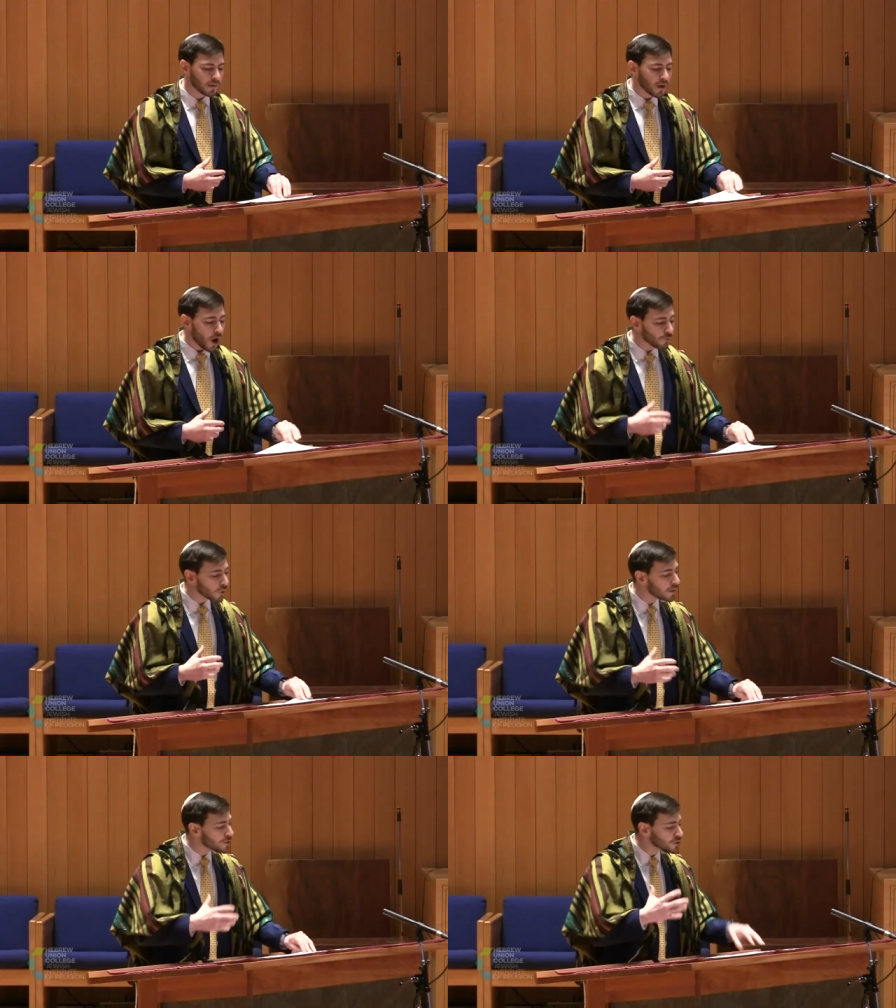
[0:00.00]
Our
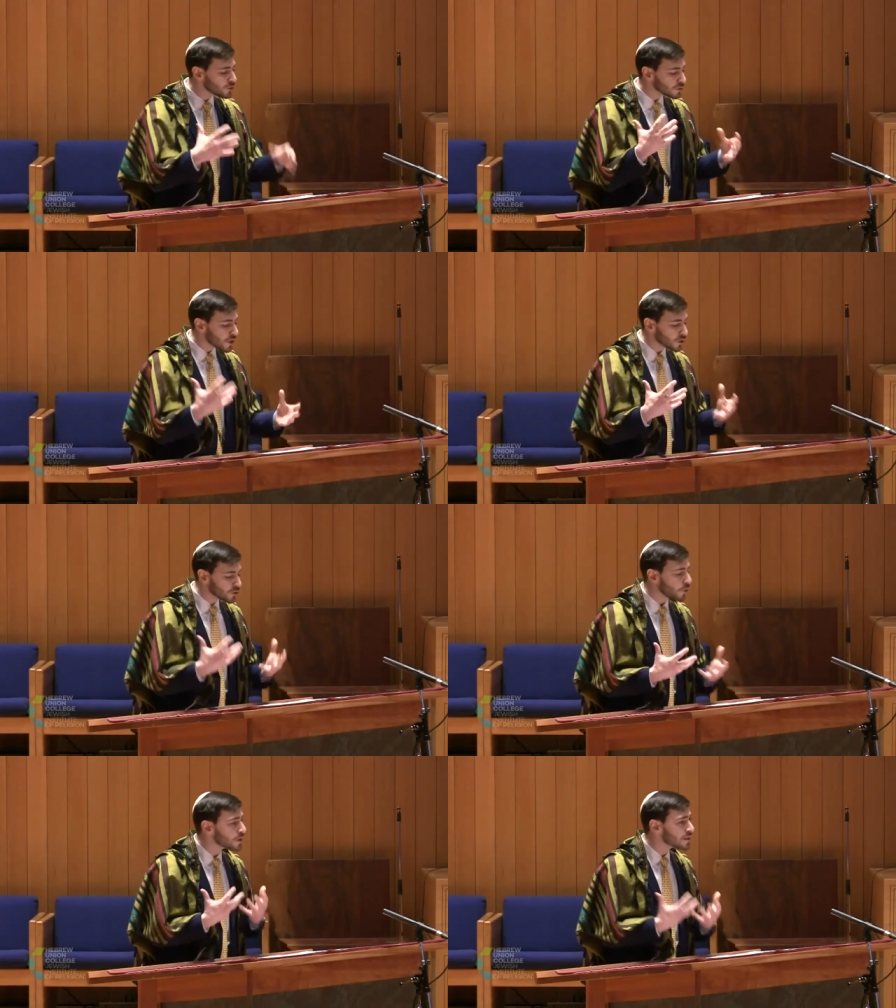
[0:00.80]
religious schools, our
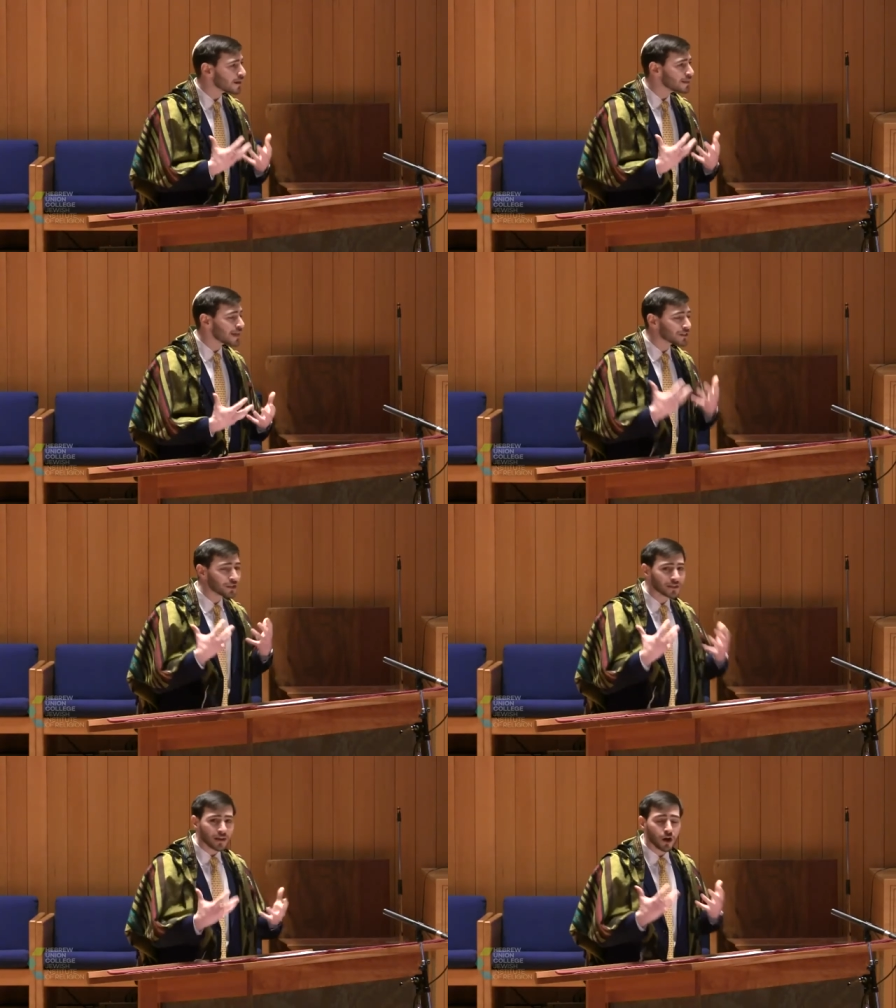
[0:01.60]
Torah study
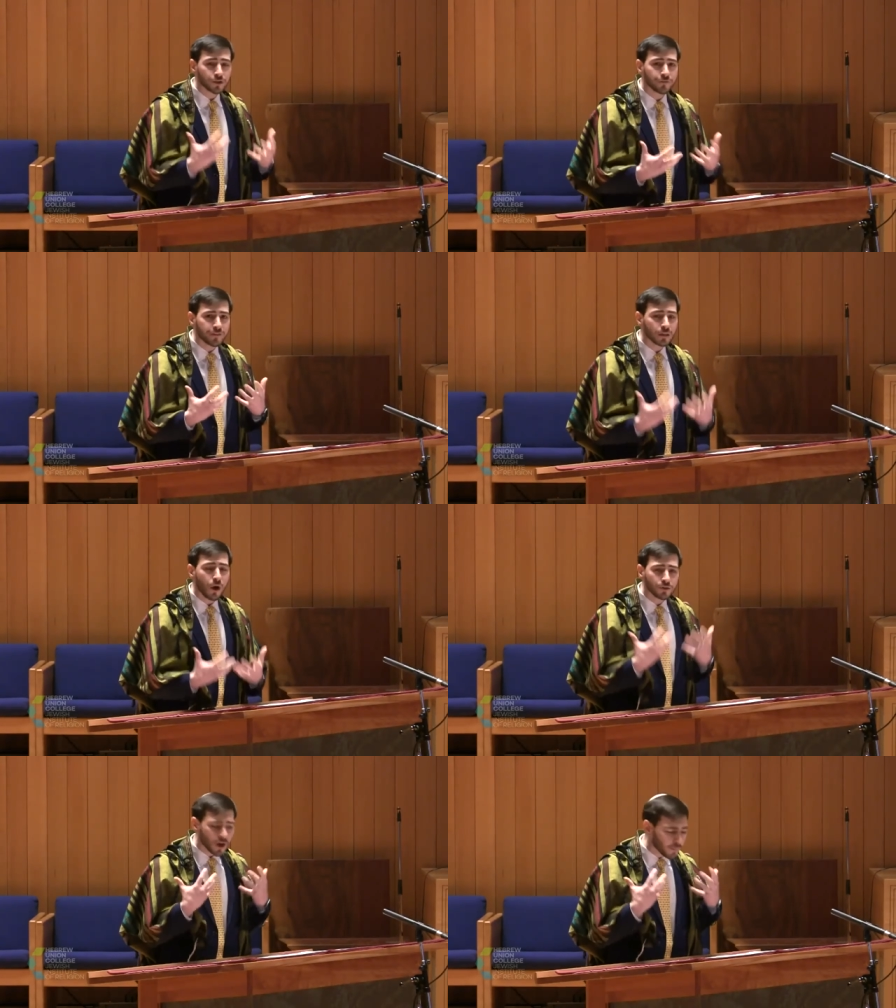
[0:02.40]
sessions, and our
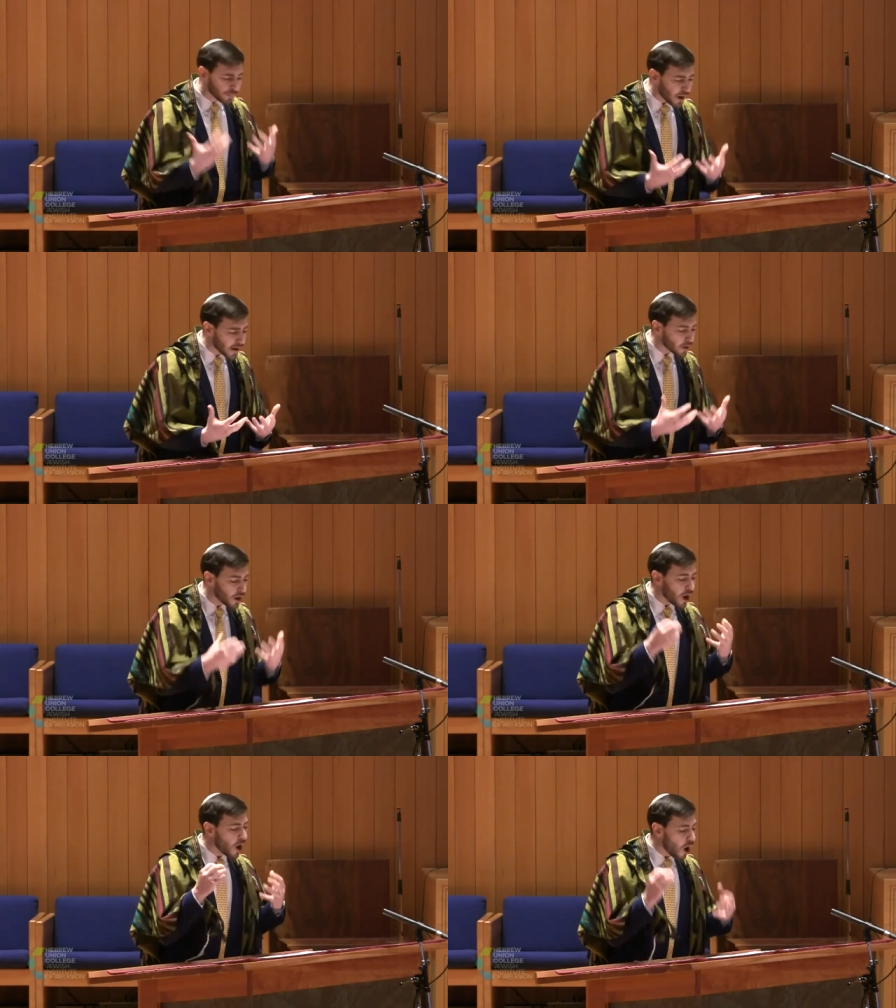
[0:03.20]
tefillot, our prayer,
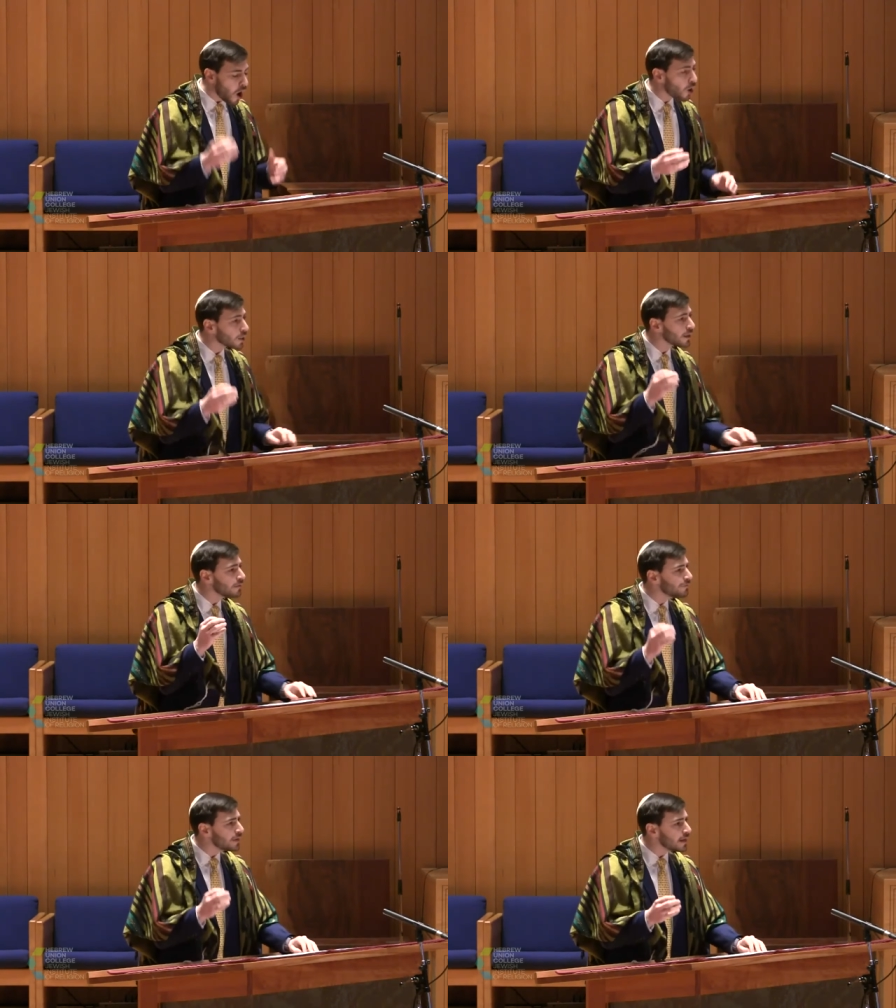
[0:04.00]
all
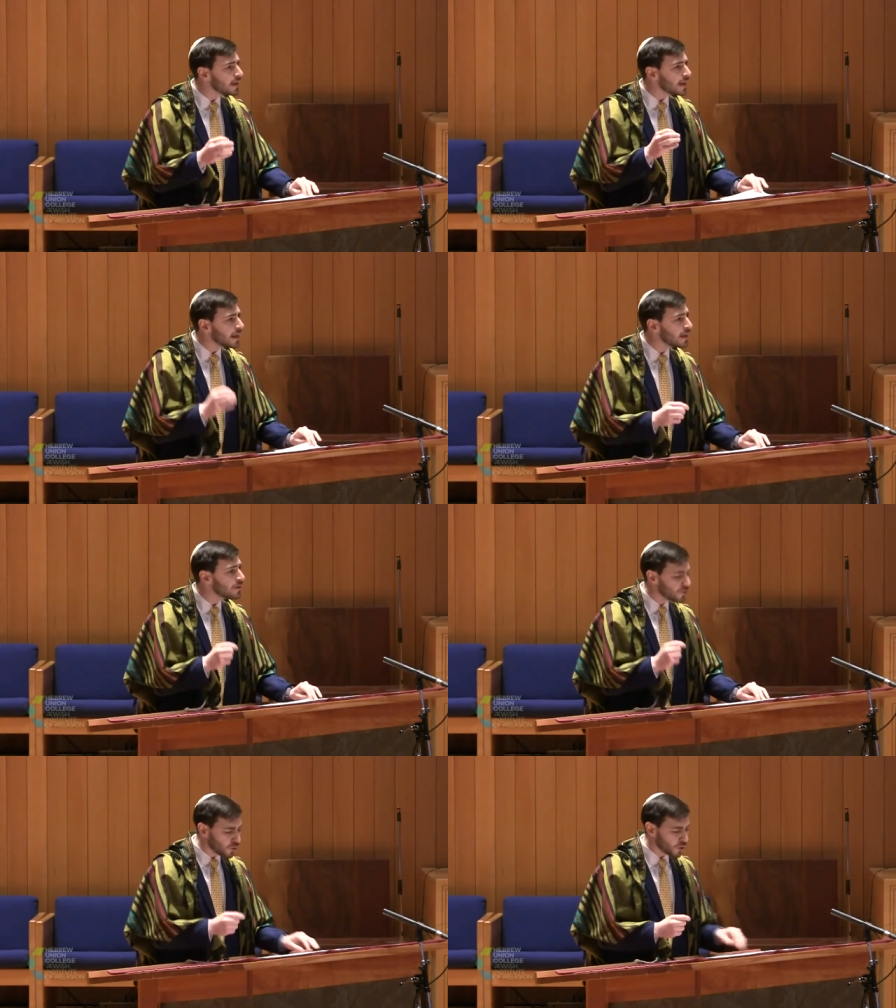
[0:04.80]
convene
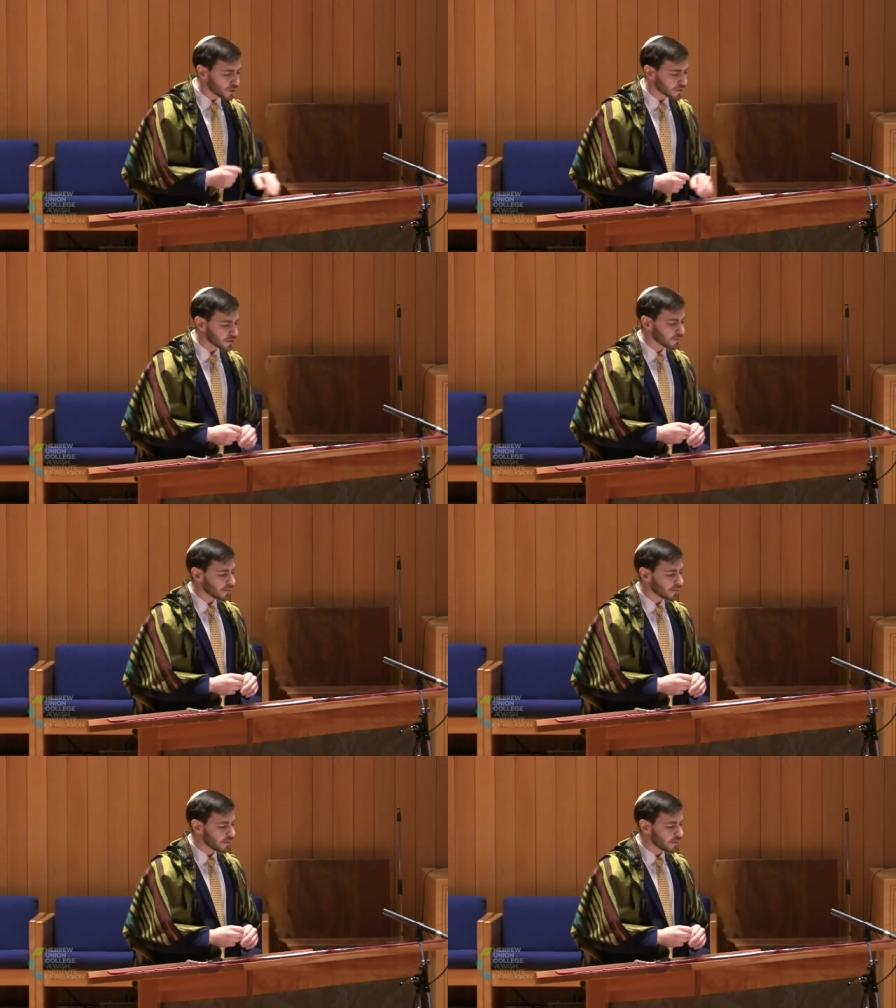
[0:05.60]
indoors.